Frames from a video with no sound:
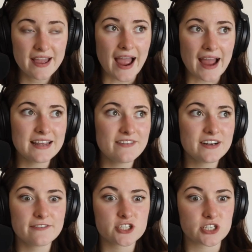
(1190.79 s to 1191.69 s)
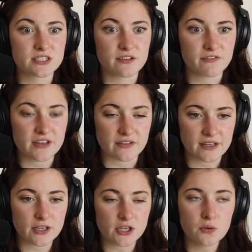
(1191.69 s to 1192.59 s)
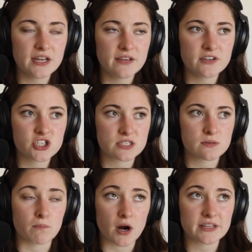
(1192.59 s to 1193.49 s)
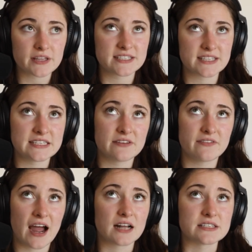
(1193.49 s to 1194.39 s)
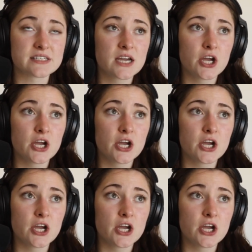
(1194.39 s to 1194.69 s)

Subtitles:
And even if it's just the feeling, like you can even just mark the incentive as,